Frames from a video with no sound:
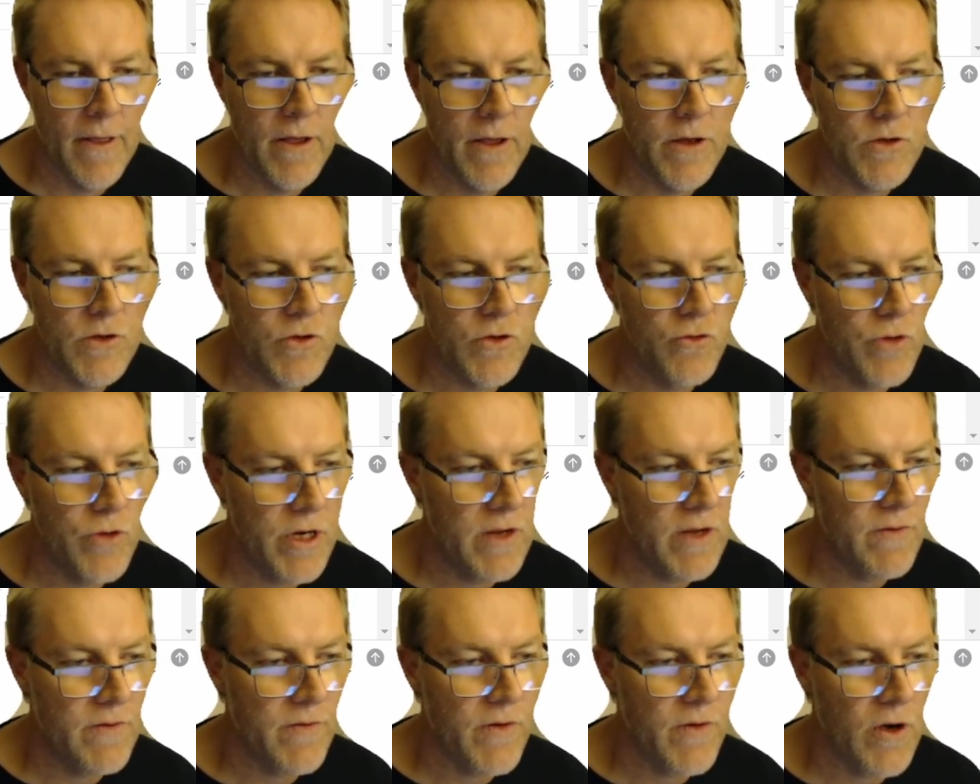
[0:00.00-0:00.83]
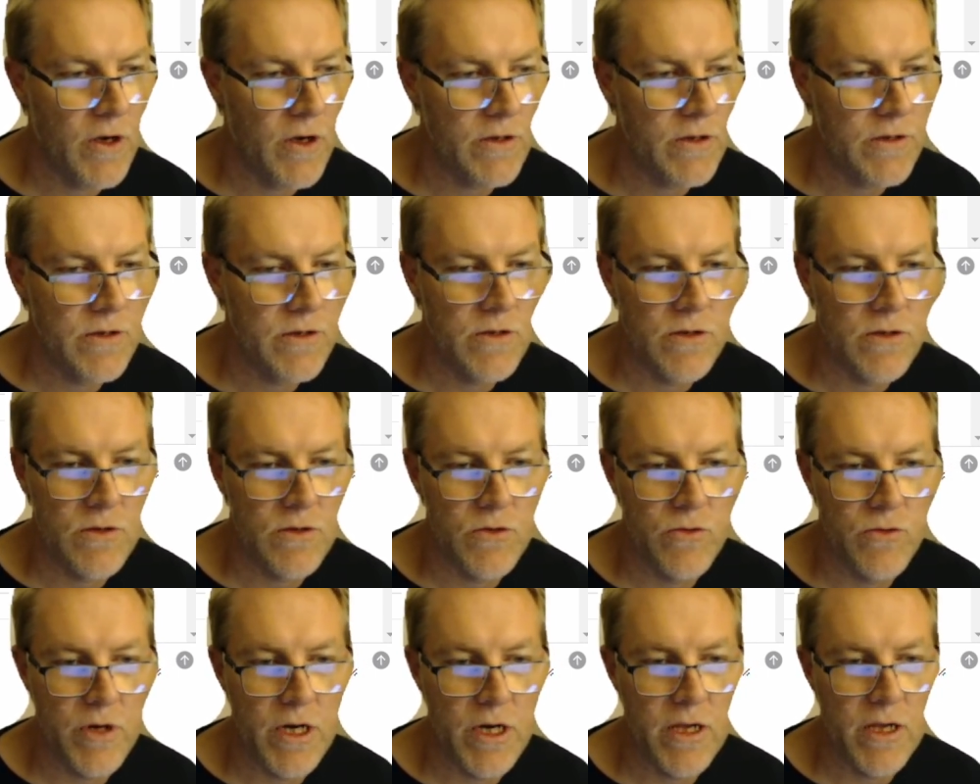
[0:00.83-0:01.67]
It's really fast, it's
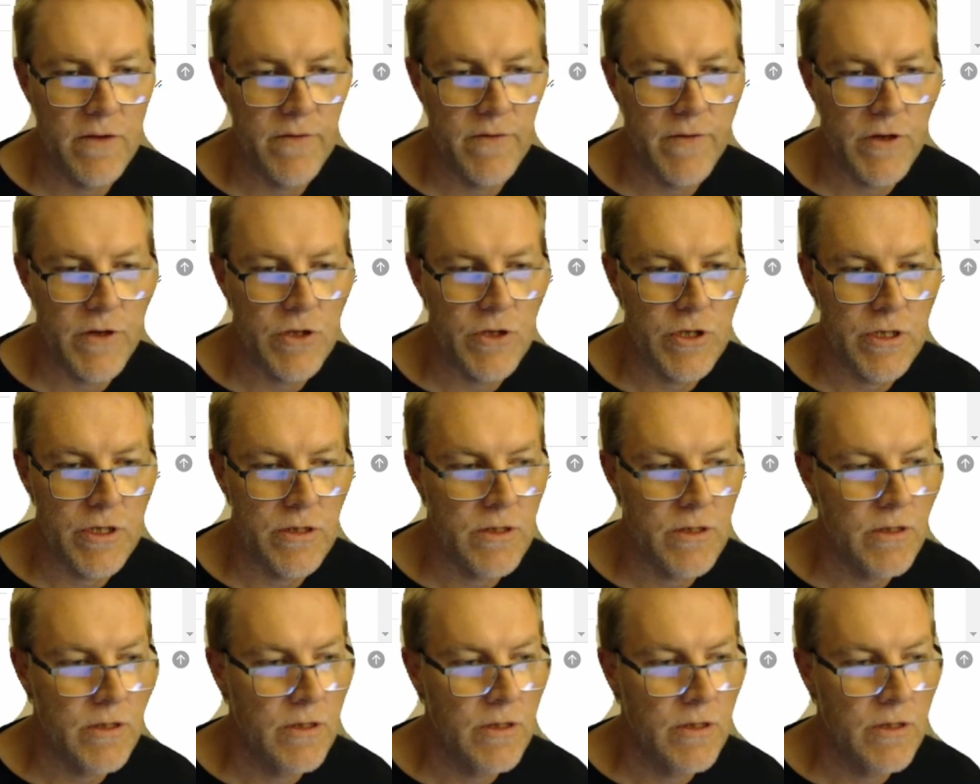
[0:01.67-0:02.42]
really efficient.